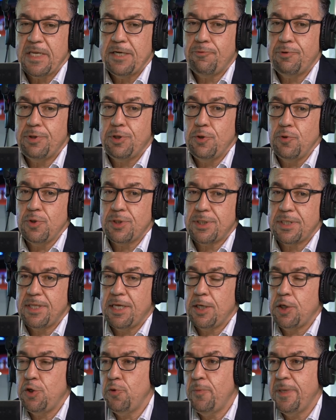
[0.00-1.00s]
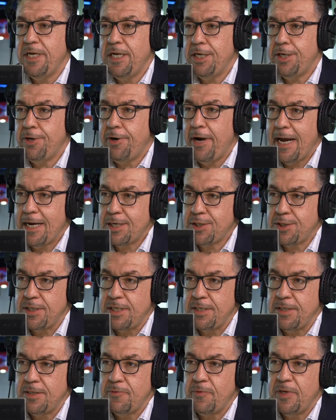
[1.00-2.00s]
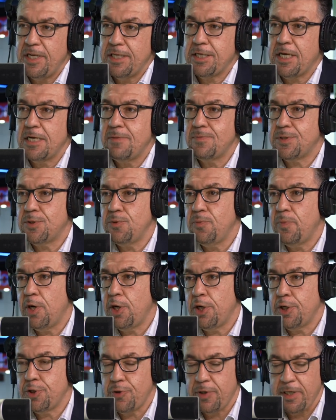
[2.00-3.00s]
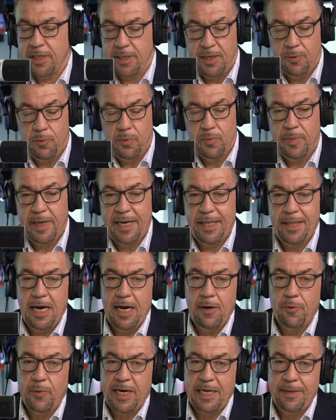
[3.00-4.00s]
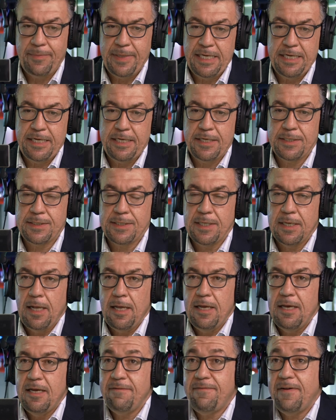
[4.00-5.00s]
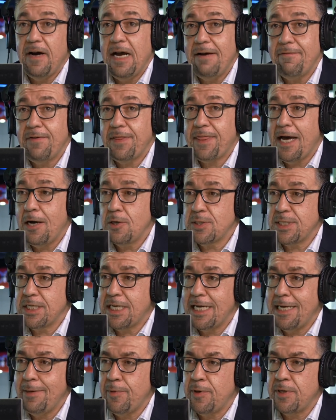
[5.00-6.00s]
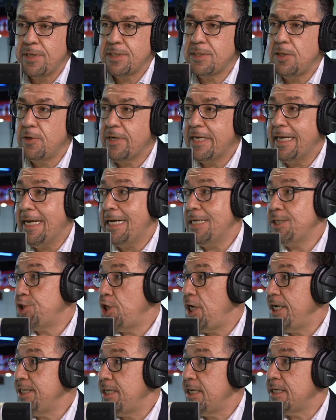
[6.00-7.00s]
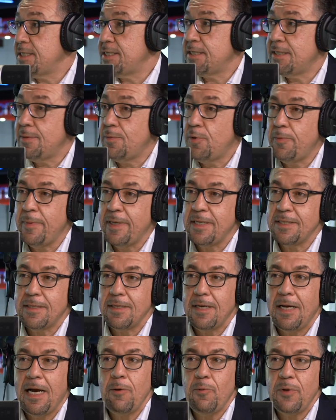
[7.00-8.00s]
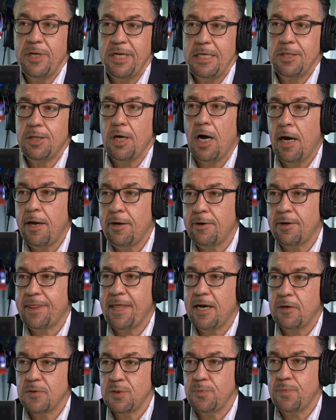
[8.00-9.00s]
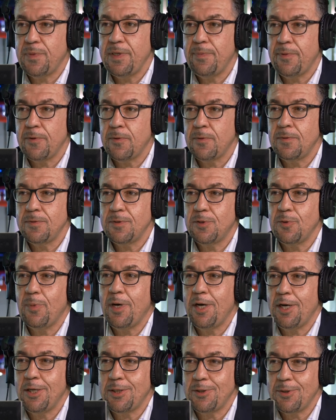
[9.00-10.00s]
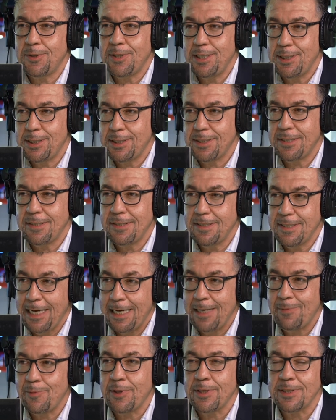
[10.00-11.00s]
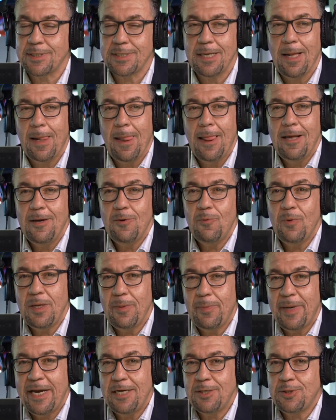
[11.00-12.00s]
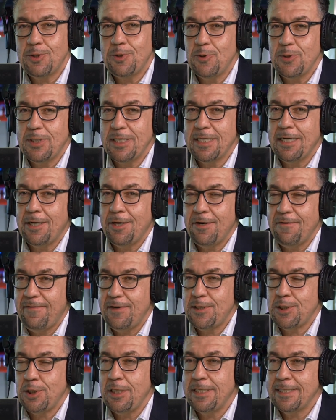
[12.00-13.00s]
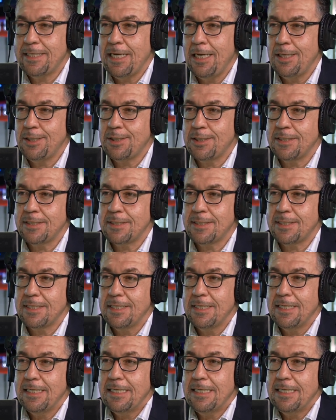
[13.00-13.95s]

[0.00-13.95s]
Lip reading: reduce the human interaction when it comes to monitoring. And by that, what I mean is, if I have 1,000 cameras looking at Gyatex at the moment, I would need to hire 1,000 people to monitor these cameras. Well, by introducing artificial intelligence,